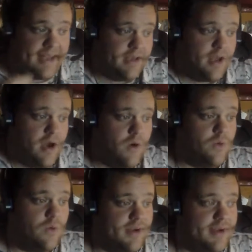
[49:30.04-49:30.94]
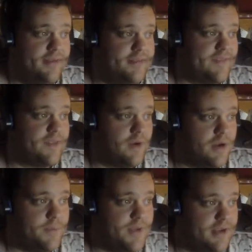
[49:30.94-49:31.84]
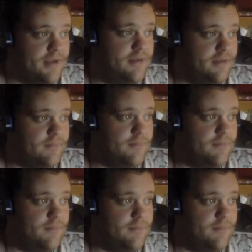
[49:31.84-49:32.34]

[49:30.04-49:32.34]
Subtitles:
know that they're going to be,